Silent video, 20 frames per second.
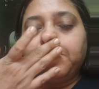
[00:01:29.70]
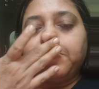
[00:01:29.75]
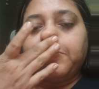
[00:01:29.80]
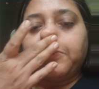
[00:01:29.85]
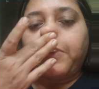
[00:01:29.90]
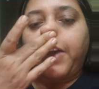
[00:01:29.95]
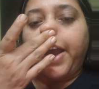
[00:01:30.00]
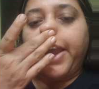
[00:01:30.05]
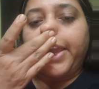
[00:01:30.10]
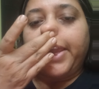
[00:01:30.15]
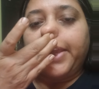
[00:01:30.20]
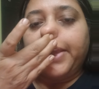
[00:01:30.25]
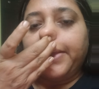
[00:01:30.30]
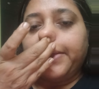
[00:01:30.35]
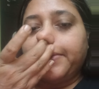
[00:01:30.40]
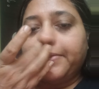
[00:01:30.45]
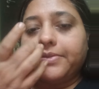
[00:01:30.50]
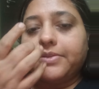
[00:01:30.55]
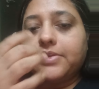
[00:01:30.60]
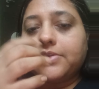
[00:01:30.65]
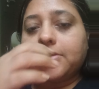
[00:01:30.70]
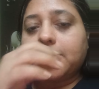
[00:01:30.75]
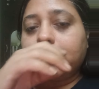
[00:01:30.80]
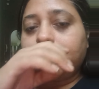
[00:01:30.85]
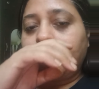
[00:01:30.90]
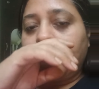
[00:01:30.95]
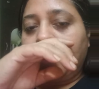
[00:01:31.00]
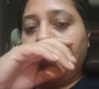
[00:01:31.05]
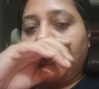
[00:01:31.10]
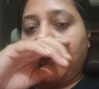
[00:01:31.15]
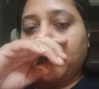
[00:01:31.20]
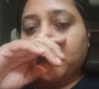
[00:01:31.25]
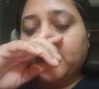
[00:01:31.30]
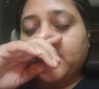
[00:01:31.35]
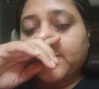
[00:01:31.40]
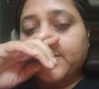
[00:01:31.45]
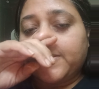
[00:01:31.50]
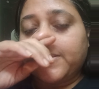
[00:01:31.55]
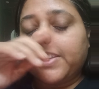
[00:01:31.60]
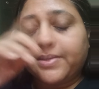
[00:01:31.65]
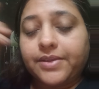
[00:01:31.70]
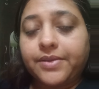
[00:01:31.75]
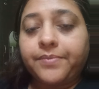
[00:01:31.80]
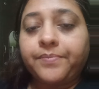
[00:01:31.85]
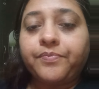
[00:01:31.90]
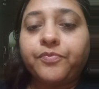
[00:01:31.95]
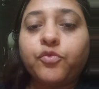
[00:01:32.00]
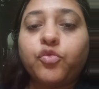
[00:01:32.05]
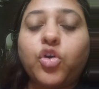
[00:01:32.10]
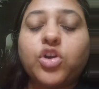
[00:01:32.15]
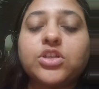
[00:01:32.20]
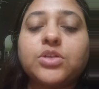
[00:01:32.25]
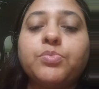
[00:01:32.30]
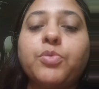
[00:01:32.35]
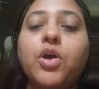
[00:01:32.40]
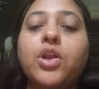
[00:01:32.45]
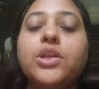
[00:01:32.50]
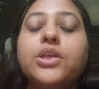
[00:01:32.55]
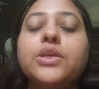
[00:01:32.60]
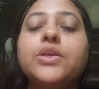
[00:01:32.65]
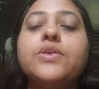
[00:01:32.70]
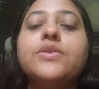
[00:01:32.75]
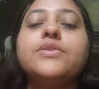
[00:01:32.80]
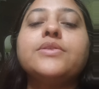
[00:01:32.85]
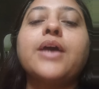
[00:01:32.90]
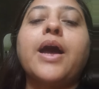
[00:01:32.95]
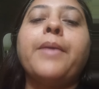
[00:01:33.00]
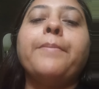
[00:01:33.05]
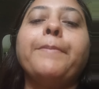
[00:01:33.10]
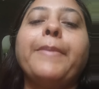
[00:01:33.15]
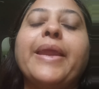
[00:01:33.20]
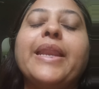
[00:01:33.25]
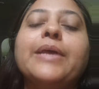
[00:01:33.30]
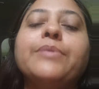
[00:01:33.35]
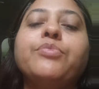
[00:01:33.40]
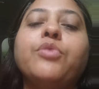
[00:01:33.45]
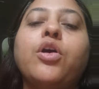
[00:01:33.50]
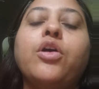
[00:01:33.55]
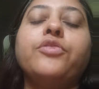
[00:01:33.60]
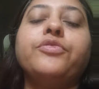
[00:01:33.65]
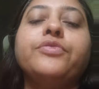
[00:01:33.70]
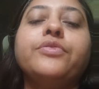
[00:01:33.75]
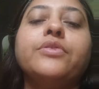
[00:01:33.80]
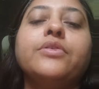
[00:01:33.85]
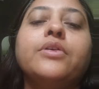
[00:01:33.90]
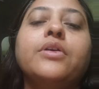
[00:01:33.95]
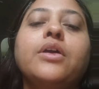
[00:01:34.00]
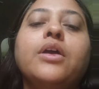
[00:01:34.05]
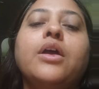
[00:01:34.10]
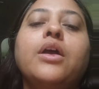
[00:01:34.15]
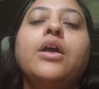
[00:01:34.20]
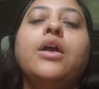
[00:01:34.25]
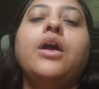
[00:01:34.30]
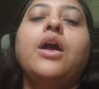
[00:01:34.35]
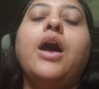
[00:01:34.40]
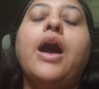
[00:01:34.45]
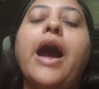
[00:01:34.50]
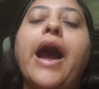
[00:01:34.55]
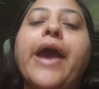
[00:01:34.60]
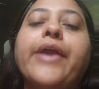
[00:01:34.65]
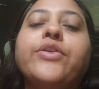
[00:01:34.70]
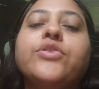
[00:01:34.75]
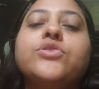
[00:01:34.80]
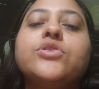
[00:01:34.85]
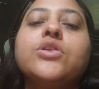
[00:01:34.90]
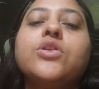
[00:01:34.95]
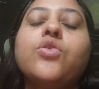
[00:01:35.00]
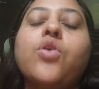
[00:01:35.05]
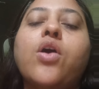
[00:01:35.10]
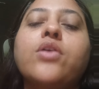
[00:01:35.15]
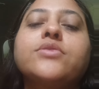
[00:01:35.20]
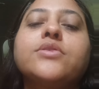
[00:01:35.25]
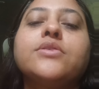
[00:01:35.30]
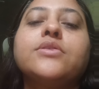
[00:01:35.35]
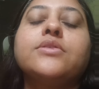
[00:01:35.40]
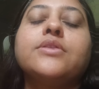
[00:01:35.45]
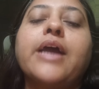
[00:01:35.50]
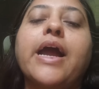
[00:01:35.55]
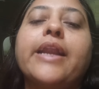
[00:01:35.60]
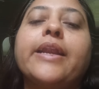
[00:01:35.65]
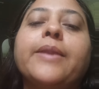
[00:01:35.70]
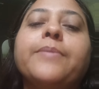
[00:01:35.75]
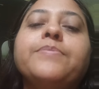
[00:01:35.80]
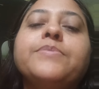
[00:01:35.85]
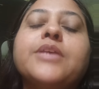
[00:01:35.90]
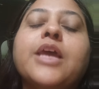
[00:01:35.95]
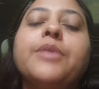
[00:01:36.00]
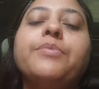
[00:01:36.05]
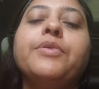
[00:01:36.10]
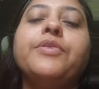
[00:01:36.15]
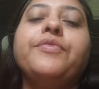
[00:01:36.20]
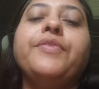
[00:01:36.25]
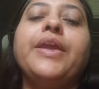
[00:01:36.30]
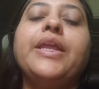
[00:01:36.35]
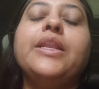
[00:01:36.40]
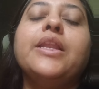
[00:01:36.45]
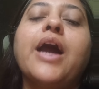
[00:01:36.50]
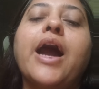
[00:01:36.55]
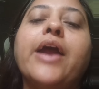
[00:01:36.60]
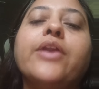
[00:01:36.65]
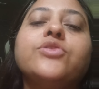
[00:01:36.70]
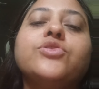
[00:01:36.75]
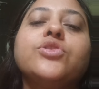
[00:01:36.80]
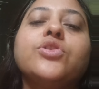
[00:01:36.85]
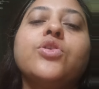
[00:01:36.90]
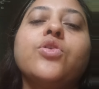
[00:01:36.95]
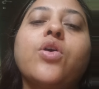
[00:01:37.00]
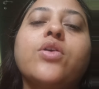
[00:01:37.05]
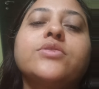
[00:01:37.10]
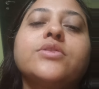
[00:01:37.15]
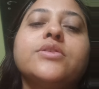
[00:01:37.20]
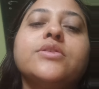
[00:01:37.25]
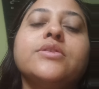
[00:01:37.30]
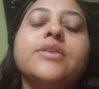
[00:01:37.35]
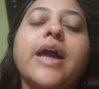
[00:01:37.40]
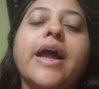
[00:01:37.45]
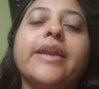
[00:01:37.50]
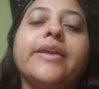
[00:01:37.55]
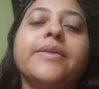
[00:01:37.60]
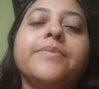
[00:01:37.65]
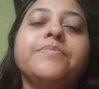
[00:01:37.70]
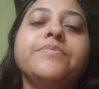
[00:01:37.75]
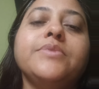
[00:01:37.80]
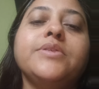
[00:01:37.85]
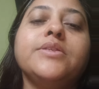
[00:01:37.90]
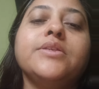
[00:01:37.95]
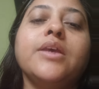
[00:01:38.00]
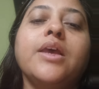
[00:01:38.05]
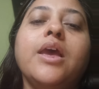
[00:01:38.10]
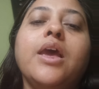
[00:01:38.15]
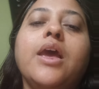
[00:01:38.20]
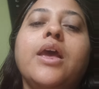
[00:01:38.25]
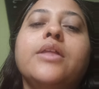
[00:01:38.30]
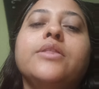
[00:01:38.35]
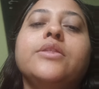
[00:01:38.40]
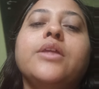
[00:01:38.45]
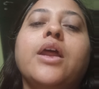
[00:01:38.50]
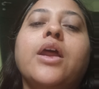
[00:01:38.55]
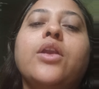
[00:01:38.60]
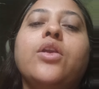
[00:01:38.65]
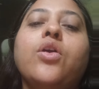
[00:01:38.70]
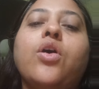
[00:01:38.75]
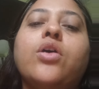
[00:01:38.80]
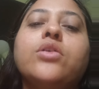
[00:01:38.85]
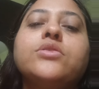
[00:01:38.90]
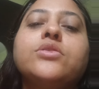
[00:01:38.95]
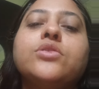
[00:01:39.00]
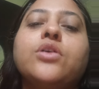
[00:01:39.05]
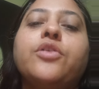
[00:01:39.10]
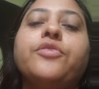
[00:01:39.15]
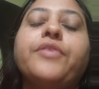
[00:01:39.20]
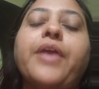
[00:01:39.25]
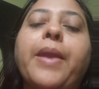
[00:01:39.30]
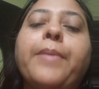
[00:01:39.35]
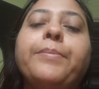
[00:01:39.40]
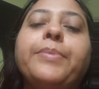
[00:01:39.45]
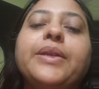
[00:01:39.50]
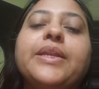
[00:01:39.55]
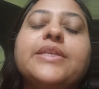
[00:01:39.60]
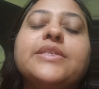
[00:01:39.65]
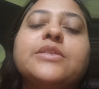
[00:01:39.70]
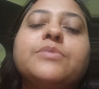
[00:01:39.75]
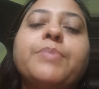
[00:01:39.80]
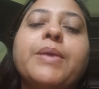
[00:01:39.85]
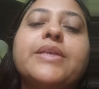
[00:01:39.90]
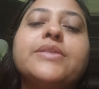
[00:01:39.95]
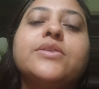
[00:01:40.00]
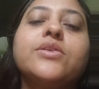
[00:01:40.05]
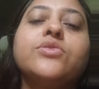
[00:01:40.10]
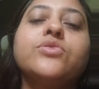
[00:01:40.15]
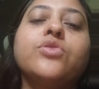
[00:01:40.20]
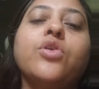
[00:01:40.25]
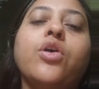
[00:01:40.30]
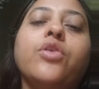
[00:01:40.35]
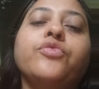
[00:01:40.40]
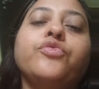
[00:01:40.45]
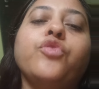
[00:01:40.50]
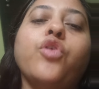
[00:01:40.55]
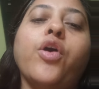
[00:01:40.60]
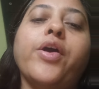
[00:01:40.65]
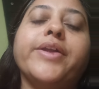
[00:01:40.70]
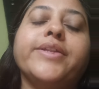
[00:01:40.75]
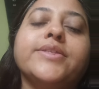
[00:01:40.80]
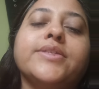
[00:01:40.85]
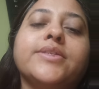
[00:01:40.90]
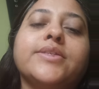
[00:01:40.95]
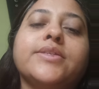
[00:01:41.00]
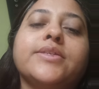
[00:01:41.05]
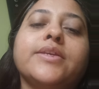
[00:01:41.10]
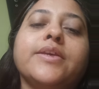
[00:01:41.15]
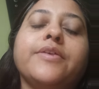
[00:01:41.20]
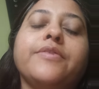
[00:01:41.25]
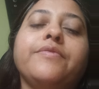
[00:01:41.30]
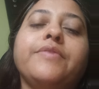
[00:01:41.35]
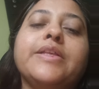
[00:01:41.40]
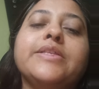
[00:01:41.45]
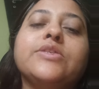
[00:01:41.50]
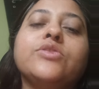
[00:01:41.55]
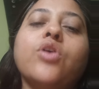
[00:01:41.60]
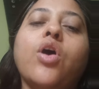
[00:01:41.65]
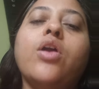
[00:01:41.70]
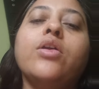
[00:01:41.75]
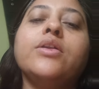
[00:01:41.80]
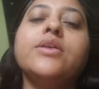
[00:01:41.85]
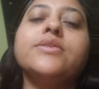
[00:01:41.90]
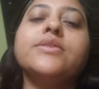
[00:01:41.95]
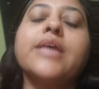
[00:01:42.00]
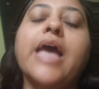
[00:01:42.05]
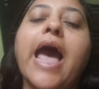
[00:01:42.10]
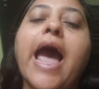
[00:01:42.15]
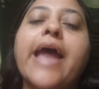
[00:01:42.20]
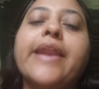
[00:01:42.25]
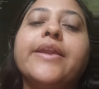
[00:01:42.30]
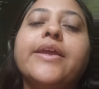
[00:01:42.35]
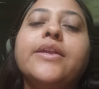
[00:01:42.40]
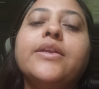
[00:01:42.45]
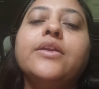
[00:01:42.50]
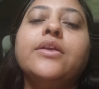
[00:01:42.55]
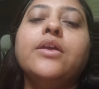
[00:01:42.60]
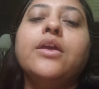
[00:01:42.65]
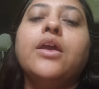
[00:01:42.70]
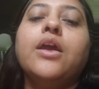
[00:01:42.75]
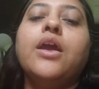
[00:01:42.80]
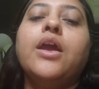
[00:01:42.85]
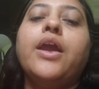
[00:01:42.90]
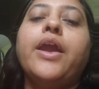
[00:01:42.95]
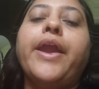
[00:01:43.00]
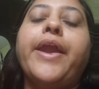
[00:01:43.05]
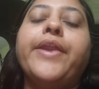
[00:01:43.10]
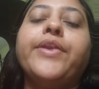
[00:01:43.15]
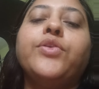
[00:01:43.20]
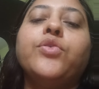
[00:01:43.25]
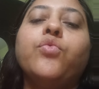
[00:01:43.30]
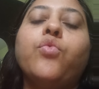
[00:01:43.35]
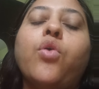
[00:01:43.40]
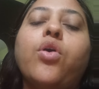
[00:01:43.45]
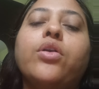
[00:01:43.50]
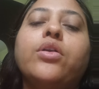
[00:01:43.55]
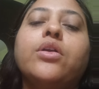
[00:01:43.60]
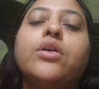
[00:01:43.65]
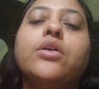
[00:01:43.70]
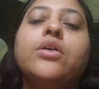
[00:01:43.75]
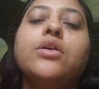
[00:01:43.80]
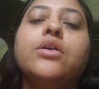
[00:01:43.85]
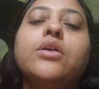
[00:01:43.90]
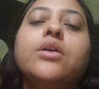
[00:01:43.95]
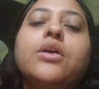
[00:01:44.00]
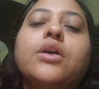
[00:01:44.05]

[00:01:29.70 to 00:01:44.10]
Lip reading: Why? This is because water molecules are made up of hydrogen and oxygen atoms, and between hydrogen and oxygen atoms there are lots of empty spaces or voids. When salt is added into water,